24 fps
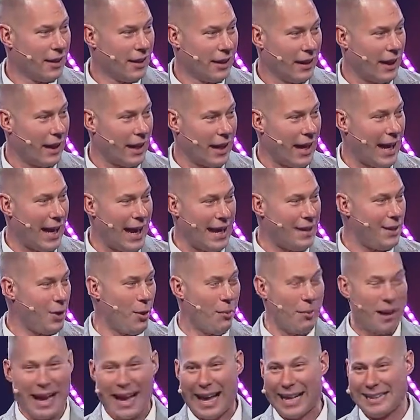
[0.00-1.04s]
Like, ain't
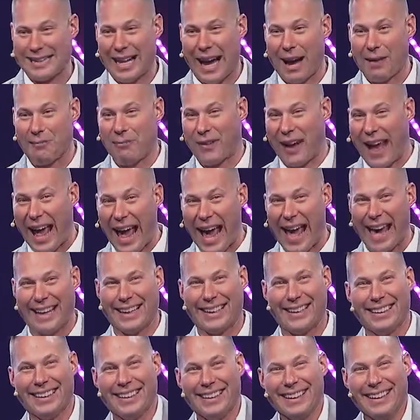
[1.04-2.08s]
nobody got time for
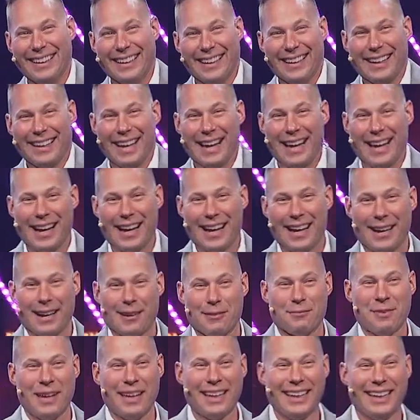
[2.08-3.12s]
that.
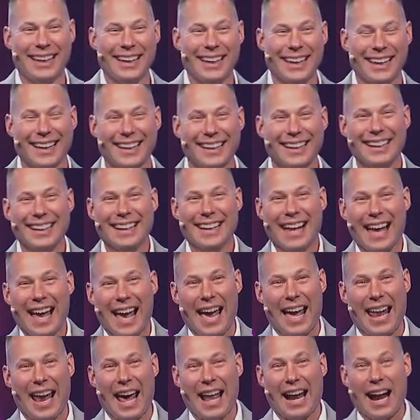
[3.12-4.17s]

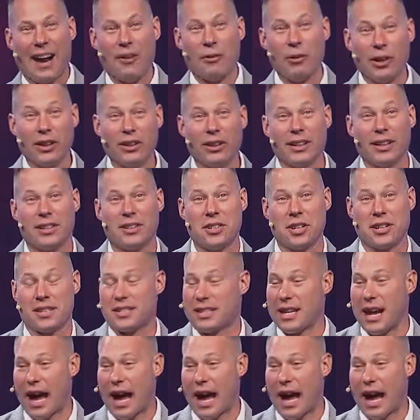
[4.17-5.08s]
And I really just,